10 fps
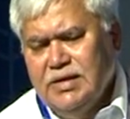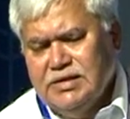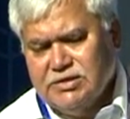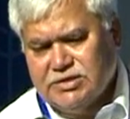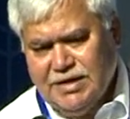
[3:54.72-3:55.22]

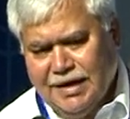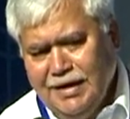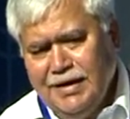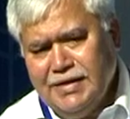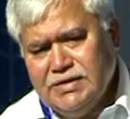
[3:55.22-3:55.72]

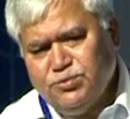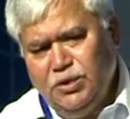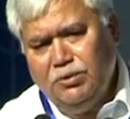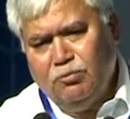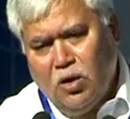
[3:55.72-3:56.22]
Second is,
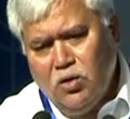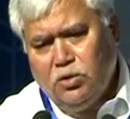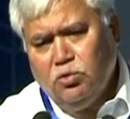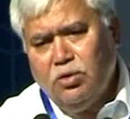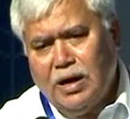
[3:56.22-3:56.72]
we
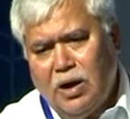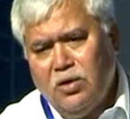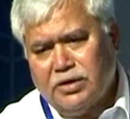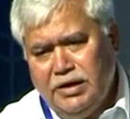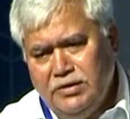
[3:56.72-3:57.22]
want to
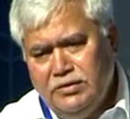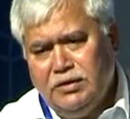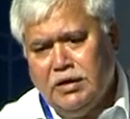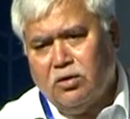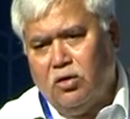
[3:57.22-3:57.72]
now
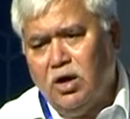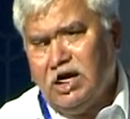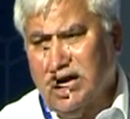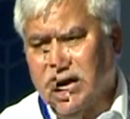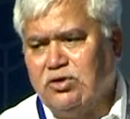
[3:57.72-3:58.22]
re-engineer all
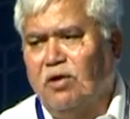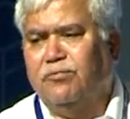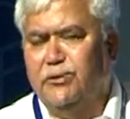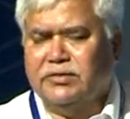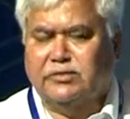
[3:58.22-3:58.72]
our
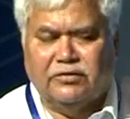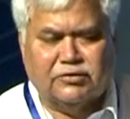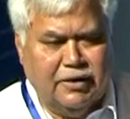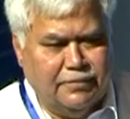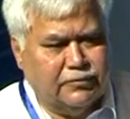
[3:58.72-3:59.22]
software
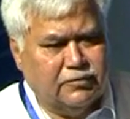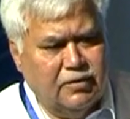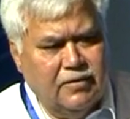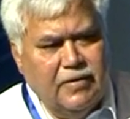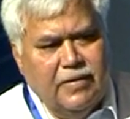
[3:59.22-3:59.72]
systems
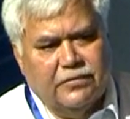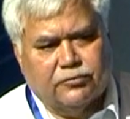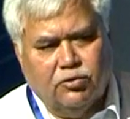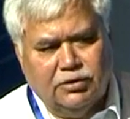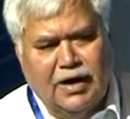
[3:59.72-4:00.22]

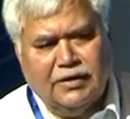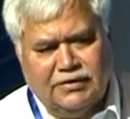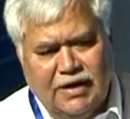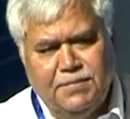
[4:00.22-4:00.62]
so that they